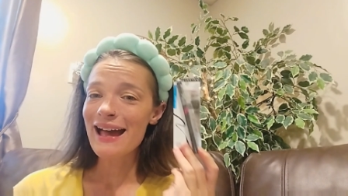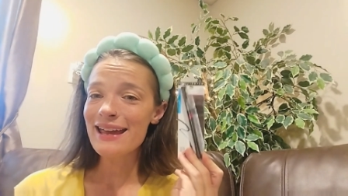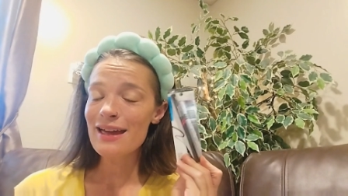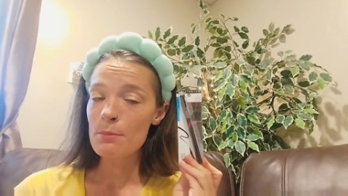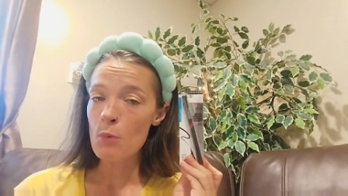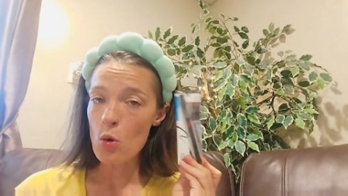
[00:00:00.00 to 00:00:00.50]

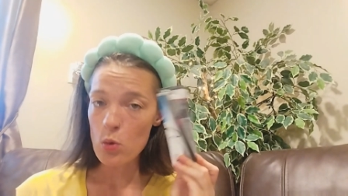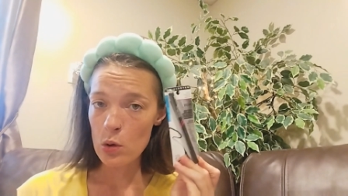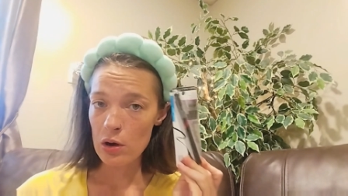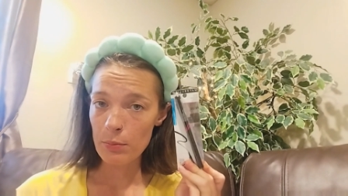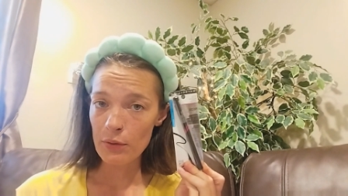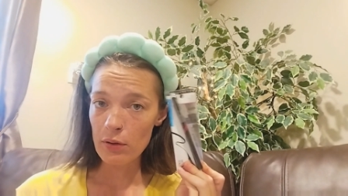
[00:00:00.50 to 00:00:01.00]
I am
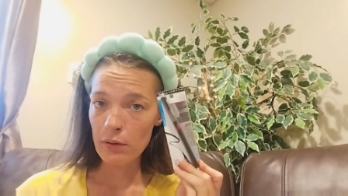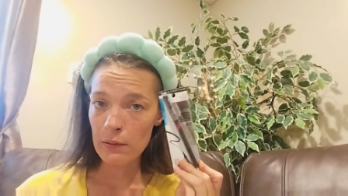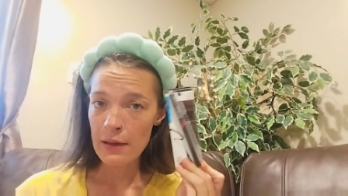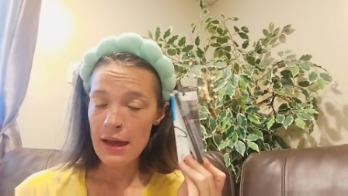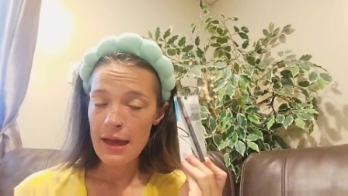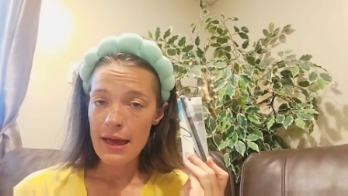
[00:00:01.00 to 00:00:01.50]

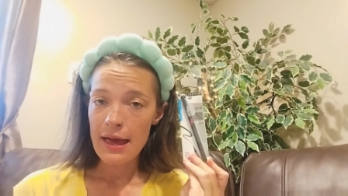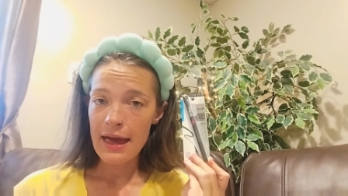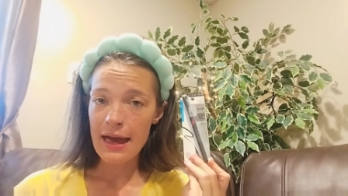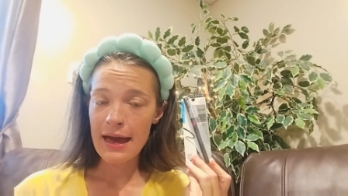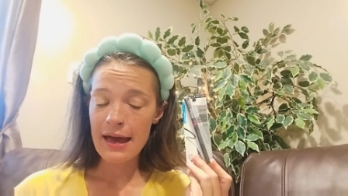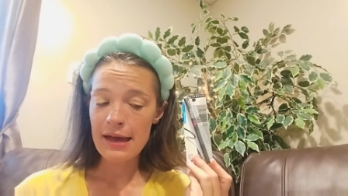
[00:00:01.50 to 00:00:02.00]
horrible
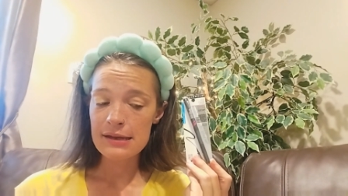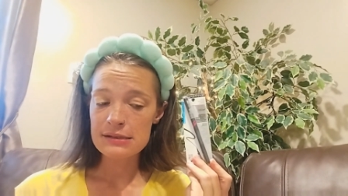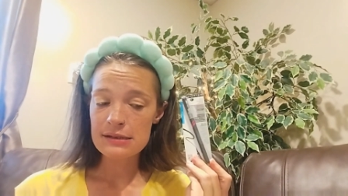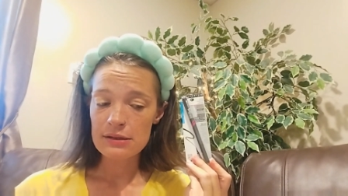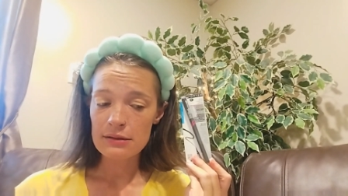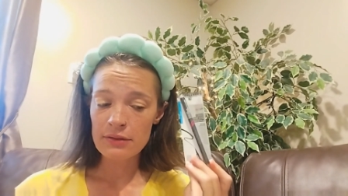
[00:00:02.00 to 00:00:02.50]

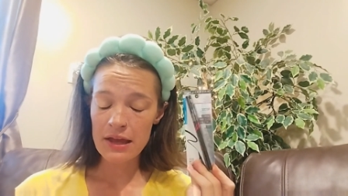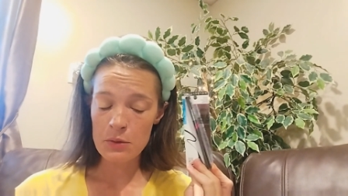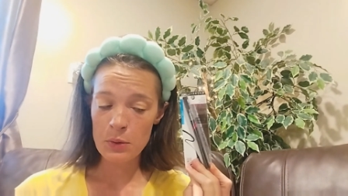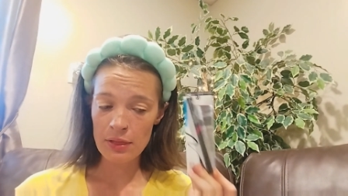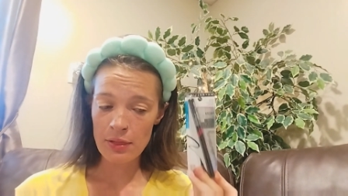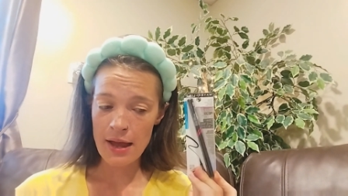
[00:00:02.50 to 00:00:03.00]
at
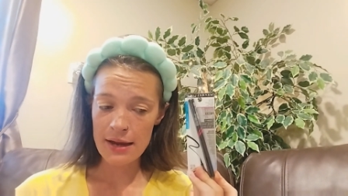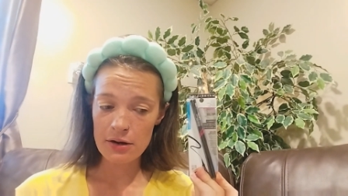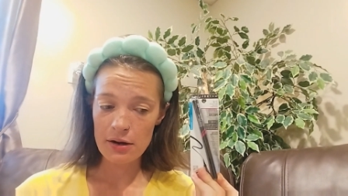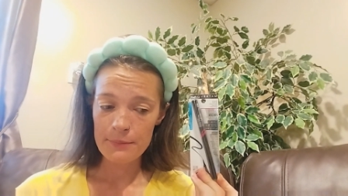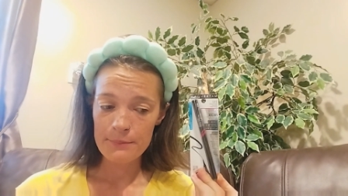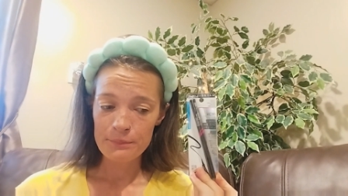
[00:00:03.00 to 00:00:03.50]
liquid
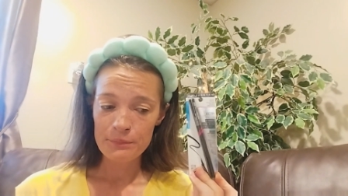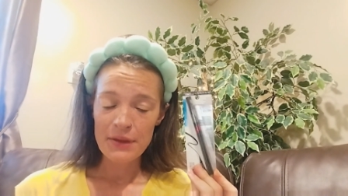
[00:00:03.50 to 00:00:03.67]
liner.